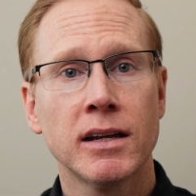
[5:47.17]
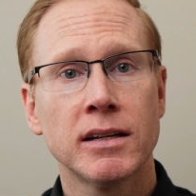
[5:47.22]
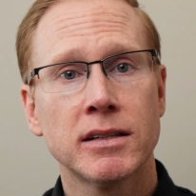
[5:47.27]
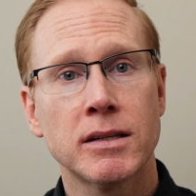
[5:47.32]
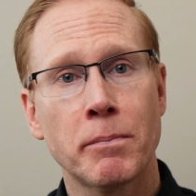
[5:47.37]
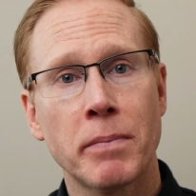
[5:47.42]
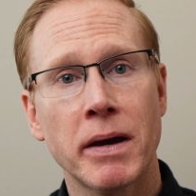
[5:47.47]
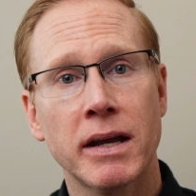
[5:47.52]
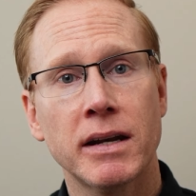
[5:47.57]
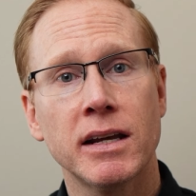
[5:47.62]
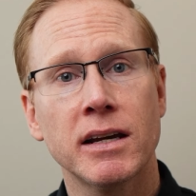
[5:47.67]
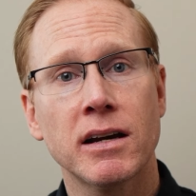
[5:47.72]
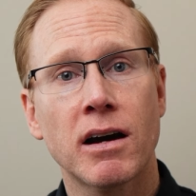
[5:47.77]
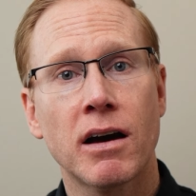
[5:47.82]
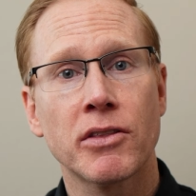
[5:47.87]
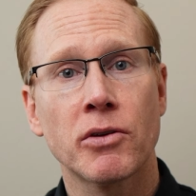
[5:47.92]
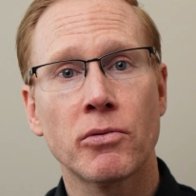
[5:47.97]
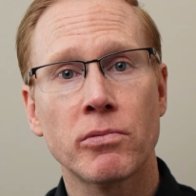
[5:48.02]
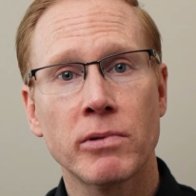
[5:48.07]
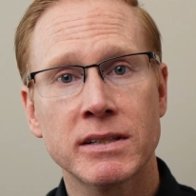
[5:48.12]
depending
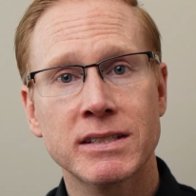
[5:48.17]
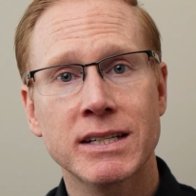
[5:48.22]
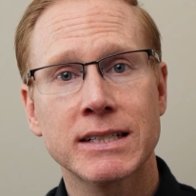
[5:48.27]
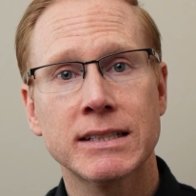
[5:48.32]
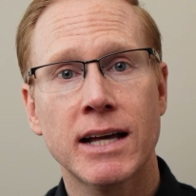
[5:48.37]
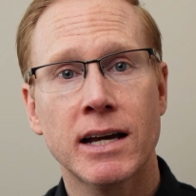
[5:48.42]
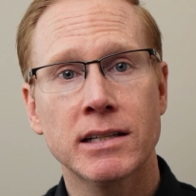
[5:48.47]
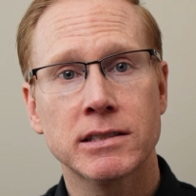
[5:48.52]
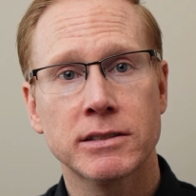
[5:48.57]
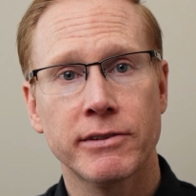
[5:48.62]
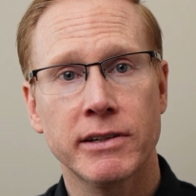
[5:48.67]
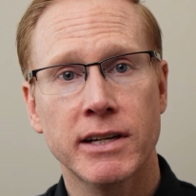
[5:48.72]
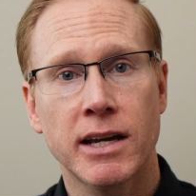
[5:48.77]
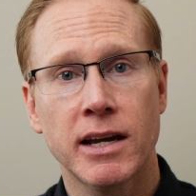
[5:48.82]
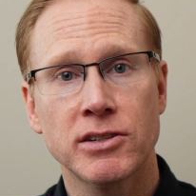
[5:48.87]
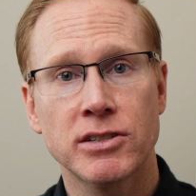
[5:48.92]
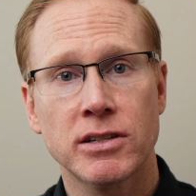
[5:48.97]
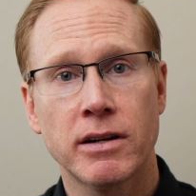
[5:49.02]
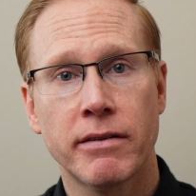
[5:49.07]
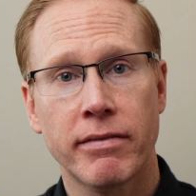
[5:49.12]
on the risk
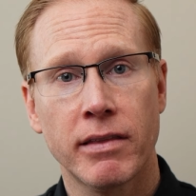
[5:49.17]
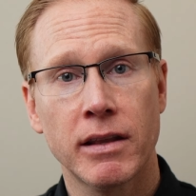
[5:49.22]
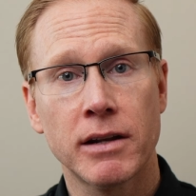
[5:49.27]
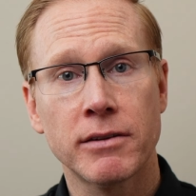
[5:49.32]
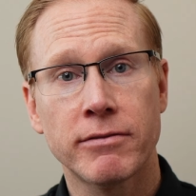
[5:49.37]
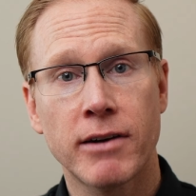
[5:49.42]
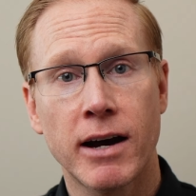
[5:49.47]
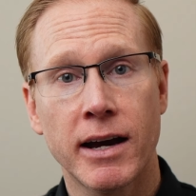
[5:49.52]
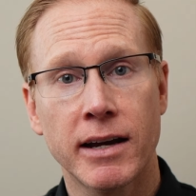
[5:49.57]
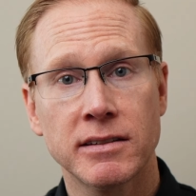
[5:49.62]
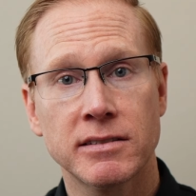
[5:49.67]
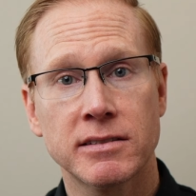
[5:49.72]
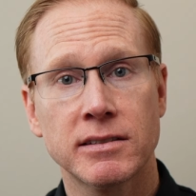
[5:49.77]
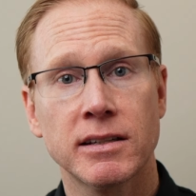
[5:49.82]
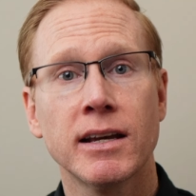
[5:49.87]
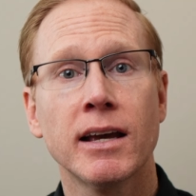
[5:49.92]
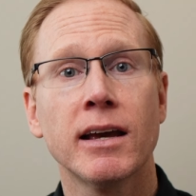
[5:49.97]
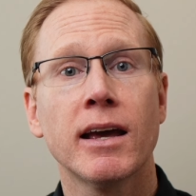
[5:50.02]
classification of the device